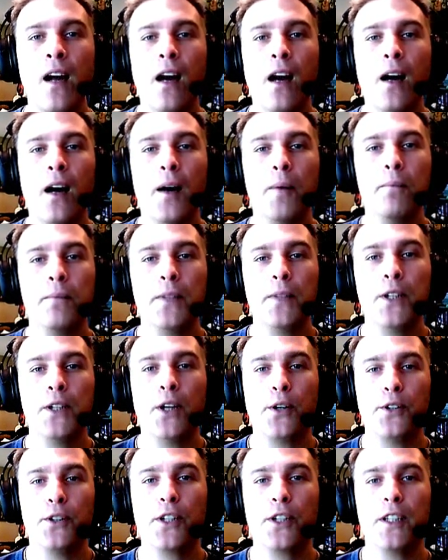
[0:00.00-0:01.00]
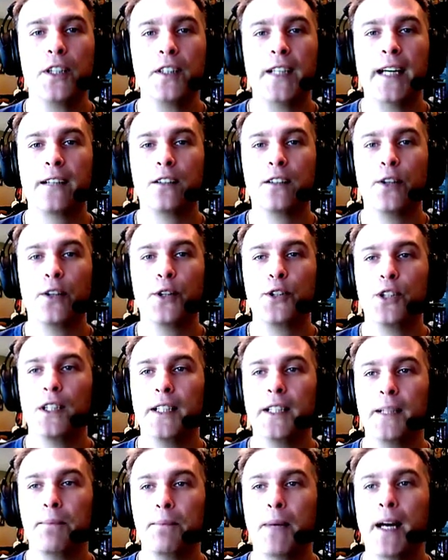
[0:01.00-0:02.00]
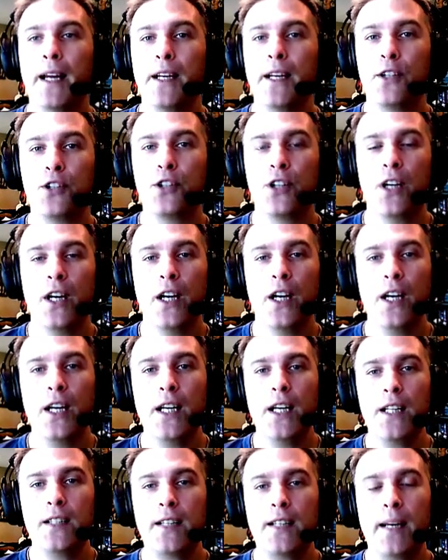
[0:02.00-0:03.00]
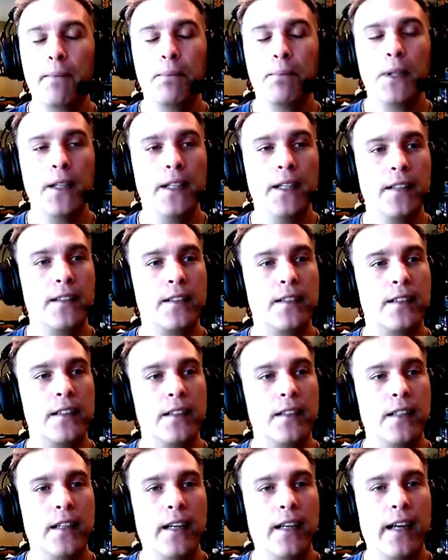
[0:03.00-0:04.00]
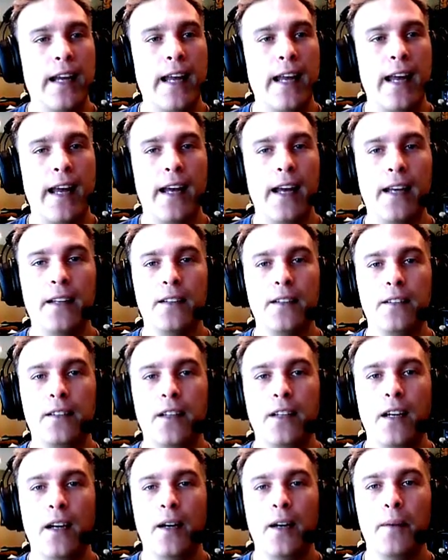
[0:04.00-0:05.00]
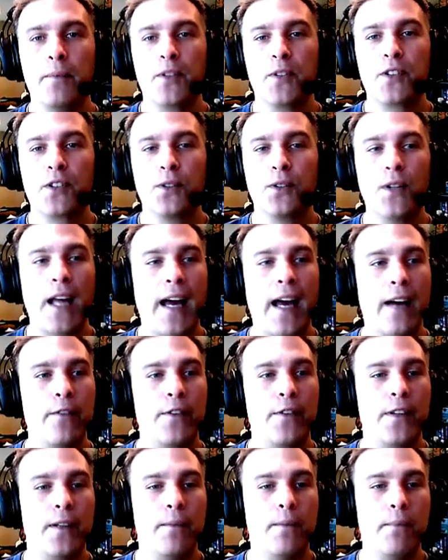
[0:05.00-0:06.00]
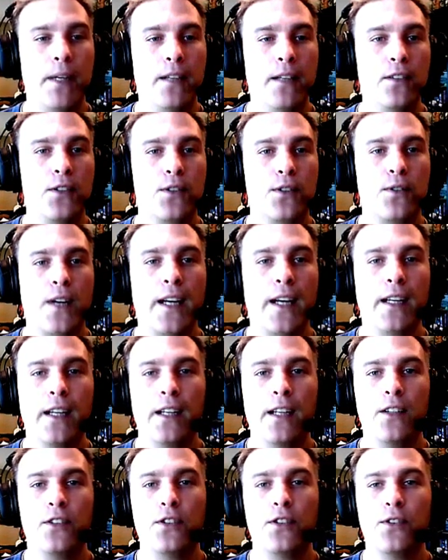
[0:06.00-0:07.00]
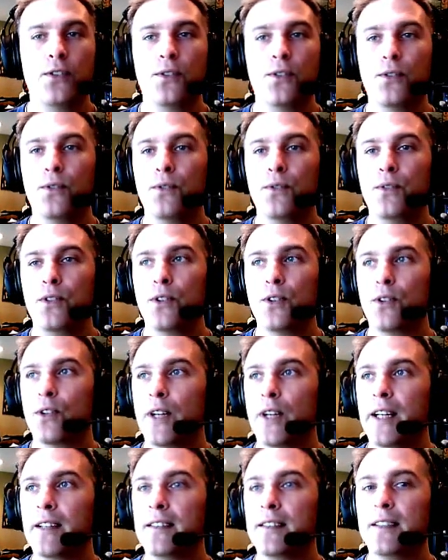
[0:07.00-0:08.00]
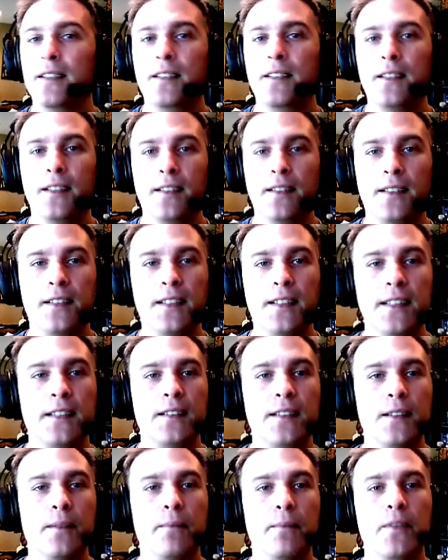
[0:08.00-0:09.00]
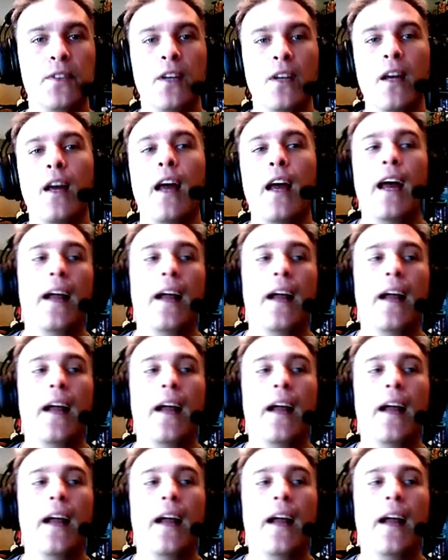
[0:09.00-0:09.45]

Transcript: You can download your Leadpage templates and still have them integrate into your existing systems,